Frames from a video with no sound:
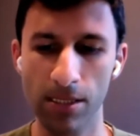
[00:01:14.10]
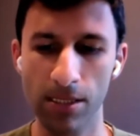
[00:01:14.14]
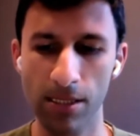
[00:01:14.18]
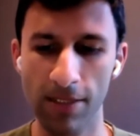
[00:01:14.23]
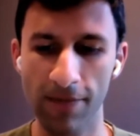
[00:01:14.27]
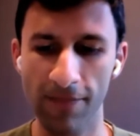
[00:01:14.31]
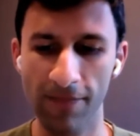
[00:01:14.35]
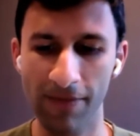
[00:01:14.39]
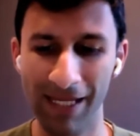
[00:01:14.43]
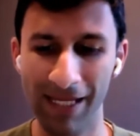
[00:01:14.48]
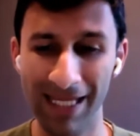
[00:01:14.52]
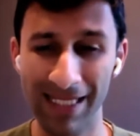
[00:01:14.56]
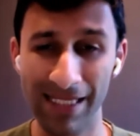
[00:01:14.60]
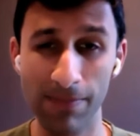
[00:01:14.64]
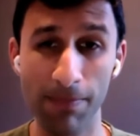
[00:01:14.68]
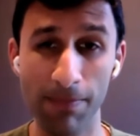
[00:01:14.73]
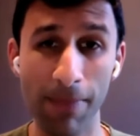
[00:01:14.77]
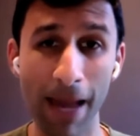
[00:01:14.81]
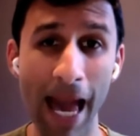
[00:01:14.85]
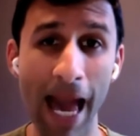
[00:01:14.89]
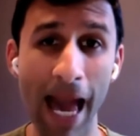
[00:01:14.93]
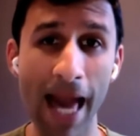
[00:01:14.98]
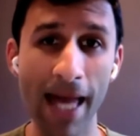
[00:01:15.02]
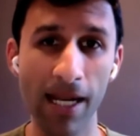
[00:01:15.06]
If it gets
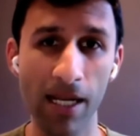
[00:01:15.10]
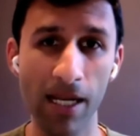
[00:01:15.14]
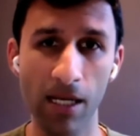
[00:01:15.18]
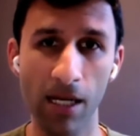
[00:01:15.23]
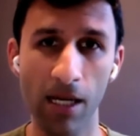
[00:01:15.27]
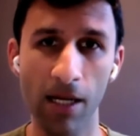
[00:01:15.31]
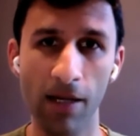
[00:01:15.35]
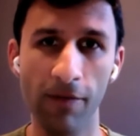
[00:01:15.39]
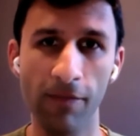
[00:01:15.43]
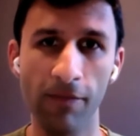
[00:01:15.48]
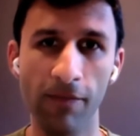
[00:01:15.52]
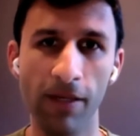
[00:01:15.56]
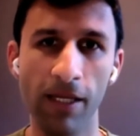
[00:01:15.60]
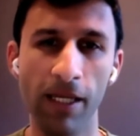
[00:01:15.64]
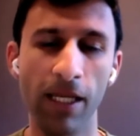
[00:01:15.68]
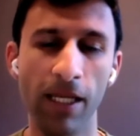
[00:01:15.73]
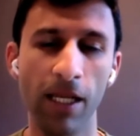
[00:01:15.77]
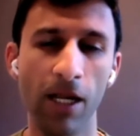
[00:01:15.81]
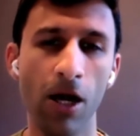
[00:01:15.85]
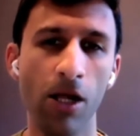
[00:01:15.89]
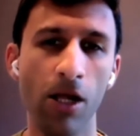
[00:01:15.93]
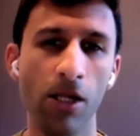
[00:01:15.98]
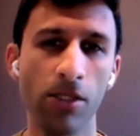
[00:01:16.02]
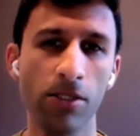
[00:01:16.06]
bad enough, it
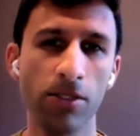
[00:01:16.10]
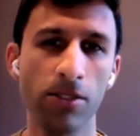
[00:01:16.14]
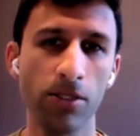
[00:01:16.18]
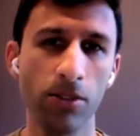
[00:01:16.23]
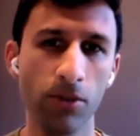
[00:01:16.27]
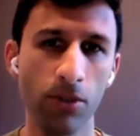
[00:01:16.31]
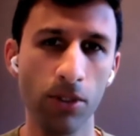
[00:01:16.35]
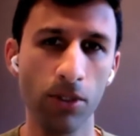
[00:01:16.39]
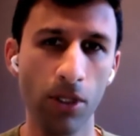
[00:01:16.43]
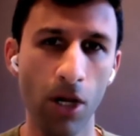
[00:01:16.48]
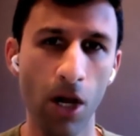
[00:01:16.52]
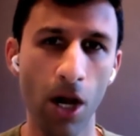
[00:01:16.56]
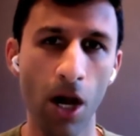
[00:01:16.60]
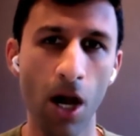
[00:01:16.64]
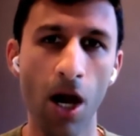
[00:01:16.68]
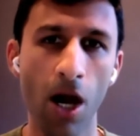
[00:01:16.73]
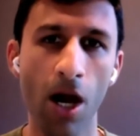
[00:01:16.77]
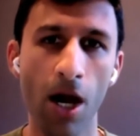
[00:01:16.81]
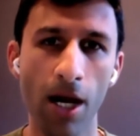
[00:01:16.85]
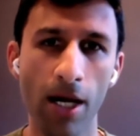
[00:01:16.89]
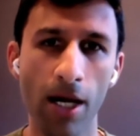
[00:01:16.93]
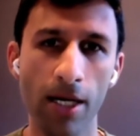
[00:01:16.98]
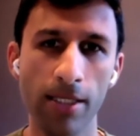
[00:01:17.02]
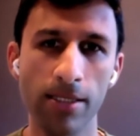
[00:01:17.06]
can also
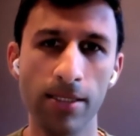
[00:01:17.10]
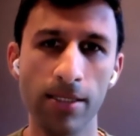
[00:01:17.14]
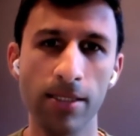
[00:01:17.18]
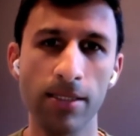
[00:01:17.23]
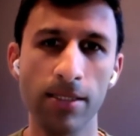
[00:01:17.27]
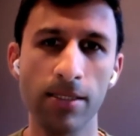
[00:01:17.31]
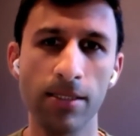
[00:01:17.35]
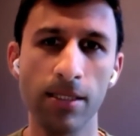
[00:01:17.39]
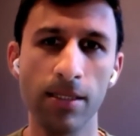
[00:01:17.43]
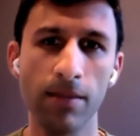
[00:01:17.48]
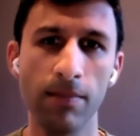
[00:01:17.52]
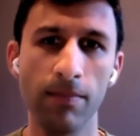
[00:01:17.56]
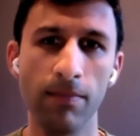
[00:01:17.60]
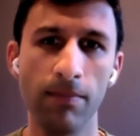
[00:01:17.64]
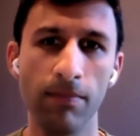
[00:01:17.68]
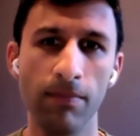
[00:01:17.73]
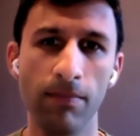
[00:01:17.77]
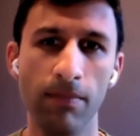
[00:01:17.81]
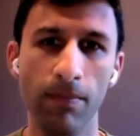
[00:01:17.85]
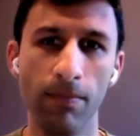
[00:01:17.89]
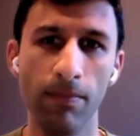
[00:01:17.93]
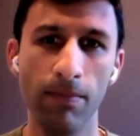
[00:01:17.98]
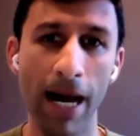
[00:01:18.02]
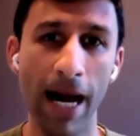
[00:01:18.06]
cause some
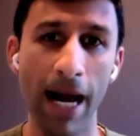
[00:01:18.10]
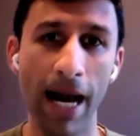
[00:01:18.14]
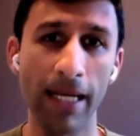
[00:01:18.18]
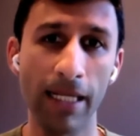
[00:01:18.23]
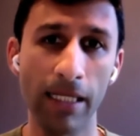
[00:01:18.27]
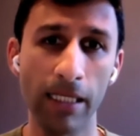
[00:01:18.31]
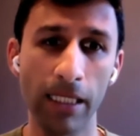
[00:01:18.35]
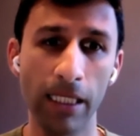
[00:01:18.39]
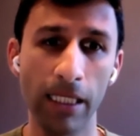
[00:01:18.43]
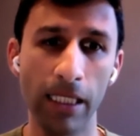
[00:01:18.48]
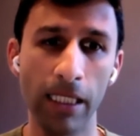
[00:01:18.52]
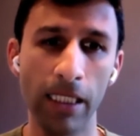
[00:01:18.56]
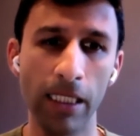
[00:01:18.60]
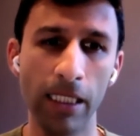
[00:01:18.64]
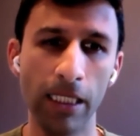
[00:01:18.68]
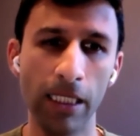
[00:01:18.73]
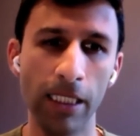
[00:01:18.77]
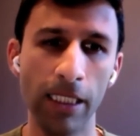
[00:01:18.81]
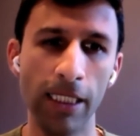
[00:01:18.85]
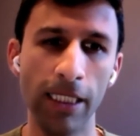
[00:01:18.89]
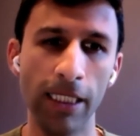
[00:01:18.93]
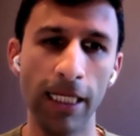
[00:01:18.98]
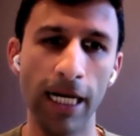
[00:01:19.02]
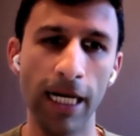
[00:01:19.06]
bodily
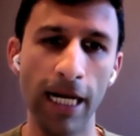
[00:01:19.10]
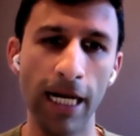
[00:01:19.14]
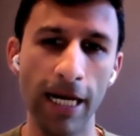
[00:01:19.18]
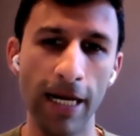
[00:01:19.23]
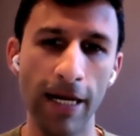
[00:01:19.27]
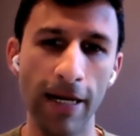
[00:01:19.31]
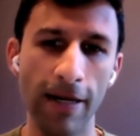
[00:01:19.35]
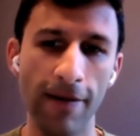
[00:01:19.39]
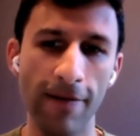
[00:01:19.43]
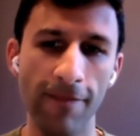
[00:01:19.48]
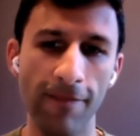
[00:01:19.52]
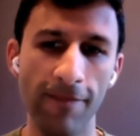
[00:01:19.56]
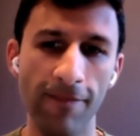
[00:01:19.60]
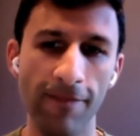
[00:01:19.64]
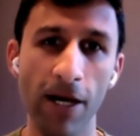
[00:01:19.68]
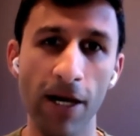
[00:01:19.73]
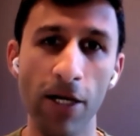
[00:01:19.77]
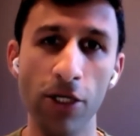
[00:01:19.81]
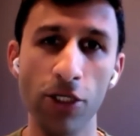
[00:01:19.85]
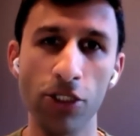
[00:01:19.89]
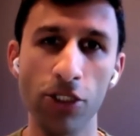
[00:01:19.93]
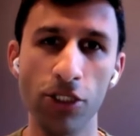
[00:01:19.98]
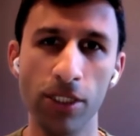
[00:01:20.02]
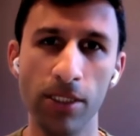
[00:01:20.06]

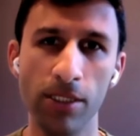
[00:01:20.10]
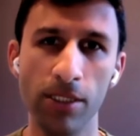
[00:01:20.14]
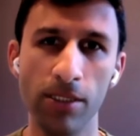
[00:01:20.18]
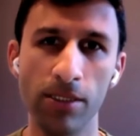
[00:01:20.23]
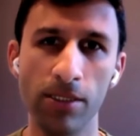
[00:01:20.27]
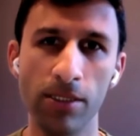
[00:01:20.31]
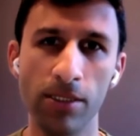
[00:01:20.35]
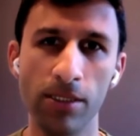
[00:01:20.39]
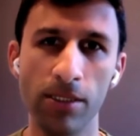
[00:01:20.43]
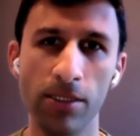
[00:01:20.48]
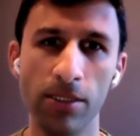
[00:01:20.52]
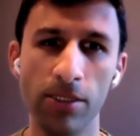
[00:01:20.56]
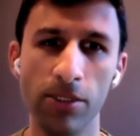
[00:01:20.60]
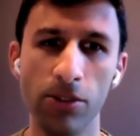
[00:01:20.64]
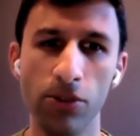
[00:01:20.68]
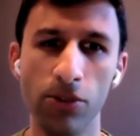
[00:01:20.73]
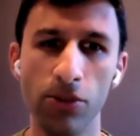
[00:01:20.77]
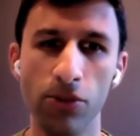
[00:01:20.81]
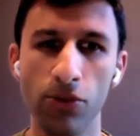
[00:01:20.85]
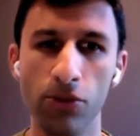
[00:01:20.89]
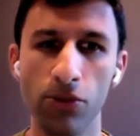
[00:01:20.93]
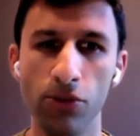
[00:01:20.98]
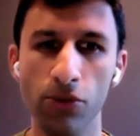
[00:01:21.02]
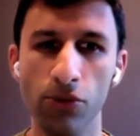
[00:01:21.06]
functions
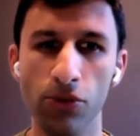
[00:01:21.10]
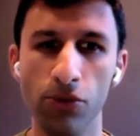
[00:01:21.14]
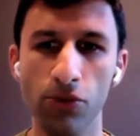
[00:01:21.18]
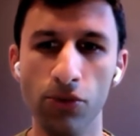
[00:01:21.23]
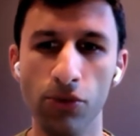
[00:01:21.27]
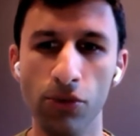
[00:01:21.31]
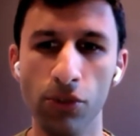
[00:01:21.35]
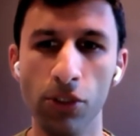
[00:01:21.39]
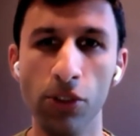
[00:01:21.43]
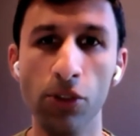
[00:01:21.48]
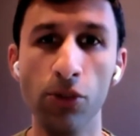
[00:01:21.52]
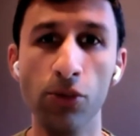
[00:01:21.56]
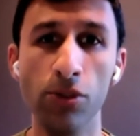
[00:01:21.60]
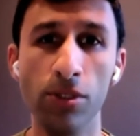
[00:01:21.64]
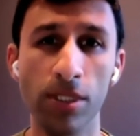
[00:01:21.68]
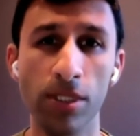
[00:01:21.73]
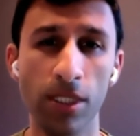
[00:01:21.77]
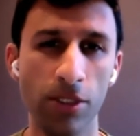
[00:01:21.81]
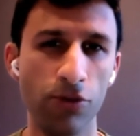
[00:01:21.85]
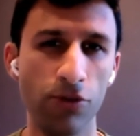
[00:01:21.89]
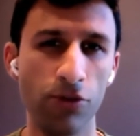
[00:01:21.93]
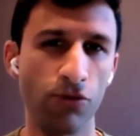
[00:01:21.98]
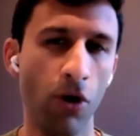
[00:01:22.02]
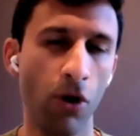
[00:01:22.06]
to lose
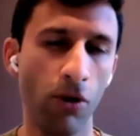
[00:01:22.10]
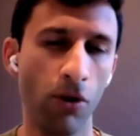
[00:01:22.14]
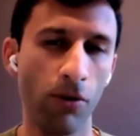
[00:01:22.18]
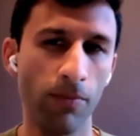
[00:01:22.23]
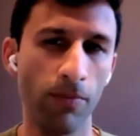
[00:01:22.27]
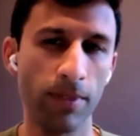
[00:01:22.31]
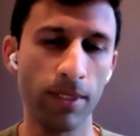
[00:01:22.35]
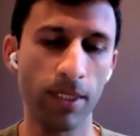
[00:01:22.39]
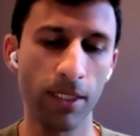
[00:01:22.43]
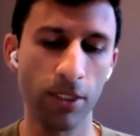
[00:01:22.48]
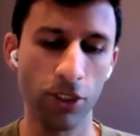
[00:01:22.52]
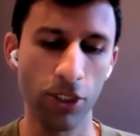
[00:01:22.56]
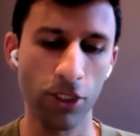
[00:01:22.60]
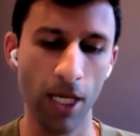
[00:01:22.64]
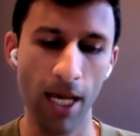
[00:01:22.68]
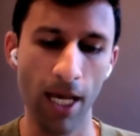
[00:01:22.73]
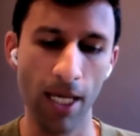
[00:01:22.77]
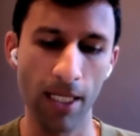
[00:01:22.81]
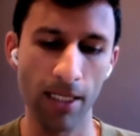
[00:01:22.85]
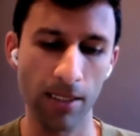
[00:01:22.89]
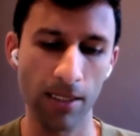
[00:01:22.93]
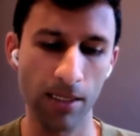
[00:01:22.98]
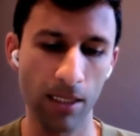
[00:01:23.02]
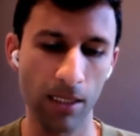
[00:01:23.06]
control, such
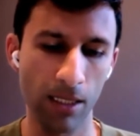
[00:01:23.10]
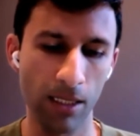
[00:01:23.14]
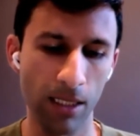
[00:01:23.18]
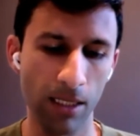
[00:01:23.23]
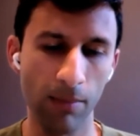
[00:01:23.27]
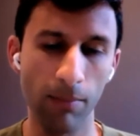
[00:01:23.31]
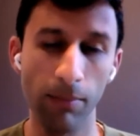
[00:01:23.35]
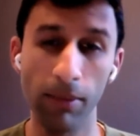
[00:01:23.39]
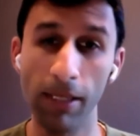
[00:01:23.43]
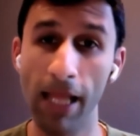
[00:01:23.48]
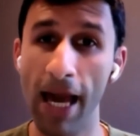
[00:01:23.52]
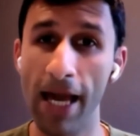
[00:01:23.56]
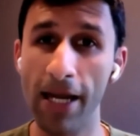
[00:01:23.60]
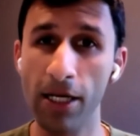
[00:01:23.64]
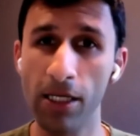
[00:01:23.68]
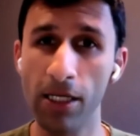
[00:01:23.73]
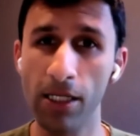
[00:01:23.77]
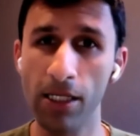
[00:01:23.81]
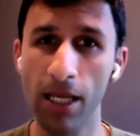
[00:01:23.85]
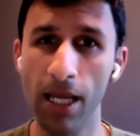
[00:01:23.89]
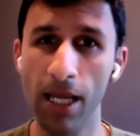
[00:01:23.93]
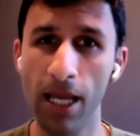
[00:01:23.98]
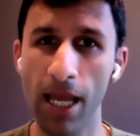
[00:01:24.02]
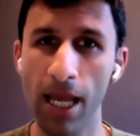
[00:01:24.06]
as the
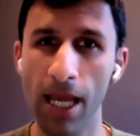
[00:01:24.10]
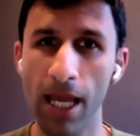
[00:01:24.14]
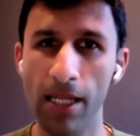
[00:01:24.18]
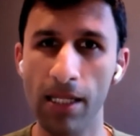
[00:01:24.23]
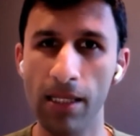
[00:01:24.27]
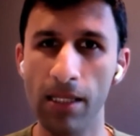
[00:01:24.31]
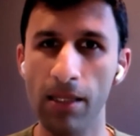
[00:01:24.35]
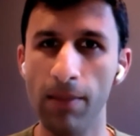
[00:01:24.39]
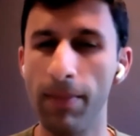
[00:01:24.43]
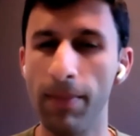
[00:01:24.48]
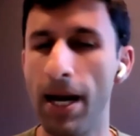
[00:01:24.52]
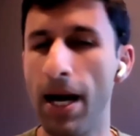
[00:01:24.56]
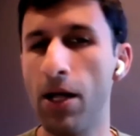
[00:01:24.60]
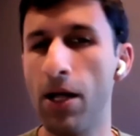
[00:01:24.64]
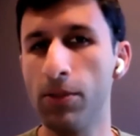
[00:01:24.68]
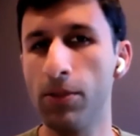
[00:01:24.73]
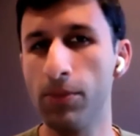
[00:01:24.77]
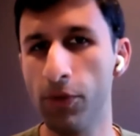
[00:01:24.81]
bladder and the bowel